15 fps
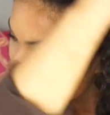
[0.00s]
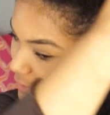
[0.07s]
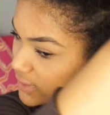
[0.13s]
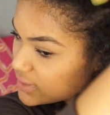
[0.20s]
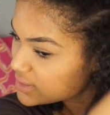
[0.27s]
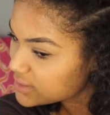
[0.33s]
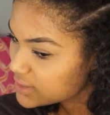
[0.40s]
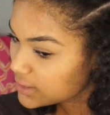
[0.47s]

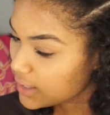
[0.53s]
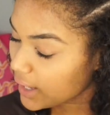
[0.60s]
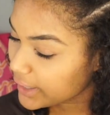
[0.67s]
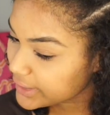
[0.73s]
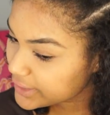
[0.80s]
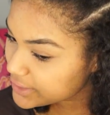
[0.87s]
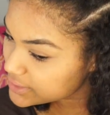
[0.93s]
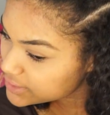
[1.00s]
This is a
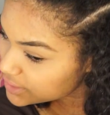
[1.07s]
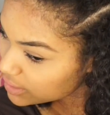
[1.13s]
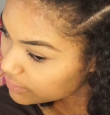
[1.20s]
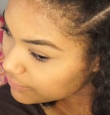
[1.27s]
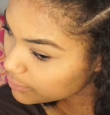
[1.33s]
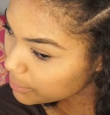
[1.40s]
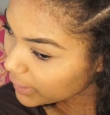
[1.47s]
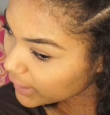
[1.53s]
lot
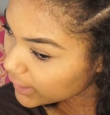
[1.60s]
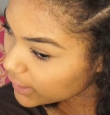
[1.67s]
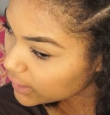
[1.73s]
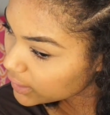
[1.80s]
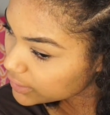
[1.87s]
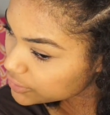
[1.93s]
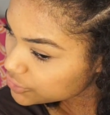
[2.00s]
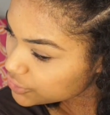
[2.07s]
easier for my
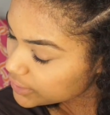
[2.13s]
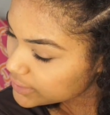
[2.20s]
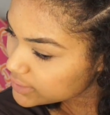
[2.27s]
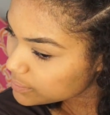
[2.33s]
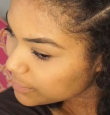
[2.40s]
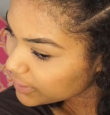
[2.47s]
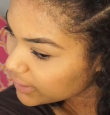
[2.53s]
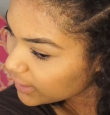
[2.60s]
hair
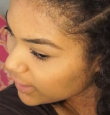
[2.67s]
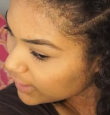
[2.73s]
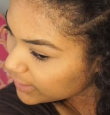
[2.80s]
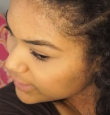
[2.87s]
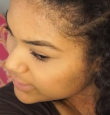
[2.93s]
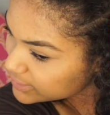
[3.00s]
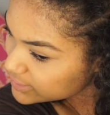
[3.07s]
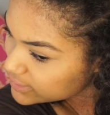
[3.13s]
just
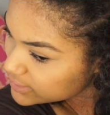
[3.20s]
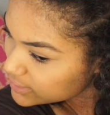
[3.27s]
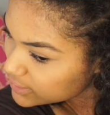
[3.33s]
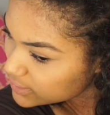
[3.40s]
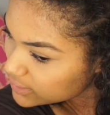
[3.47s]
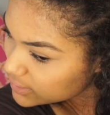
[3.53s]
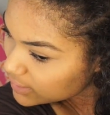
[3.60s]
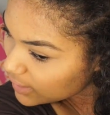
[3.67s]
because
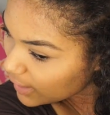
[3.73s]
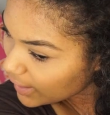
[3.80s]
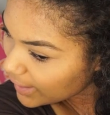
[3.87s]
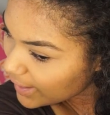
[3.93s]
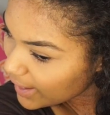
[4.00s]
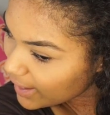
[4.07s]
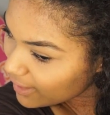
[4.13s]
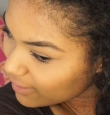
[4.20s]
I
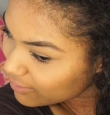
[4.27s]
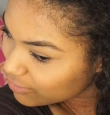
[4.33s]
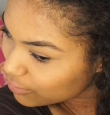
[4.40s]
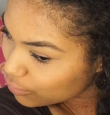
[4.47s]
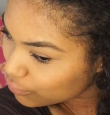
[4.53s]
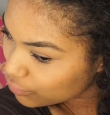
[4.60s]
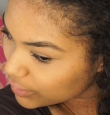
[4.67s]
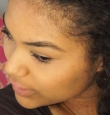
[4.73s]
have
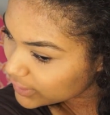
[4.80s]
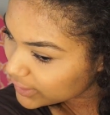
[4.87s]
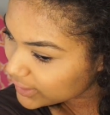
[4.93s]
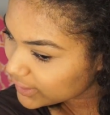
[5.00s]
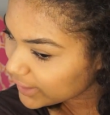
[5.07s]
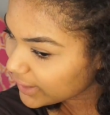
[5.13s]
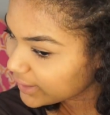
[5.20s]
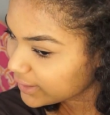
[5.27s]
really
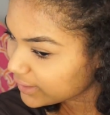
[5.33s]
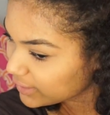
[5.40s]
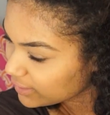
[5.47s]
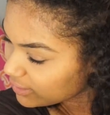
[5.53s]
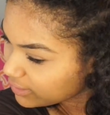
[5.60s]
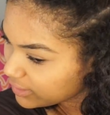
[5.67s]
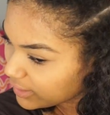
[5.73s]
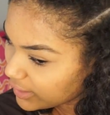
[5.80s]
like
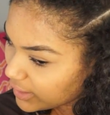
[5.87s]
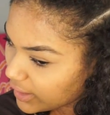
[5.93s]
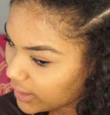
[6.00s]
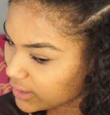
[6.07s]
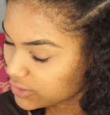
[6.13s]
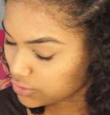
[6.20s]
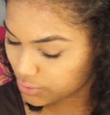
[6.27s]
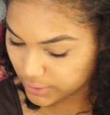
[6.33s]
thick
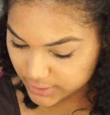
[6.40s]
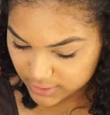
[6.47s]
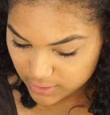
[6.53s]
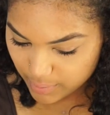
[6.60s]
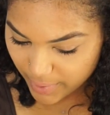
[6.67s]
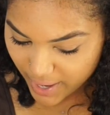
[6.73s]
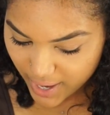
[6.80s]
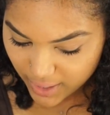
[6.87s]
hair towards
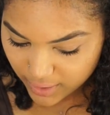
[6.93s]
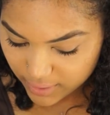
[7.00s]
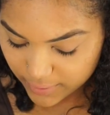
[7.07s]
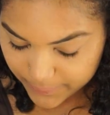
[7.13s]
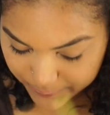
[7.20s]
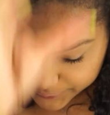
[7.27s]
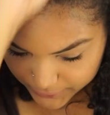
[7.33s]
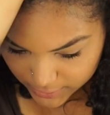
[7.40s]
the back.
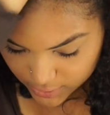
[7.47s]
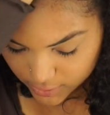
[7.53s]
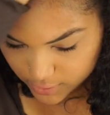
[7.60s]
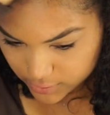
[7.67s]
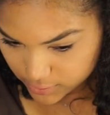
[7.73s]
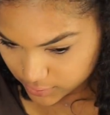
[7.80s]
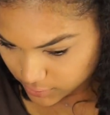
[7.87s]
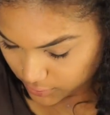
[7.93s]

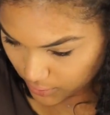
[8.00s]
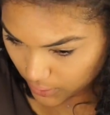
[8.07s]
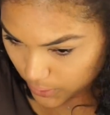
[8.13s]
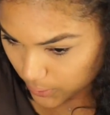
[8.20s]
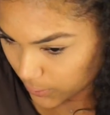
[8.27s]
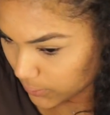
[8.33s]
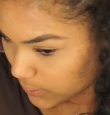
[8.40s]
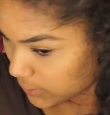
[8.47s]

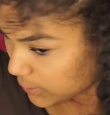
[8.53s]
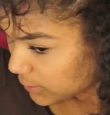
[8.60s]
So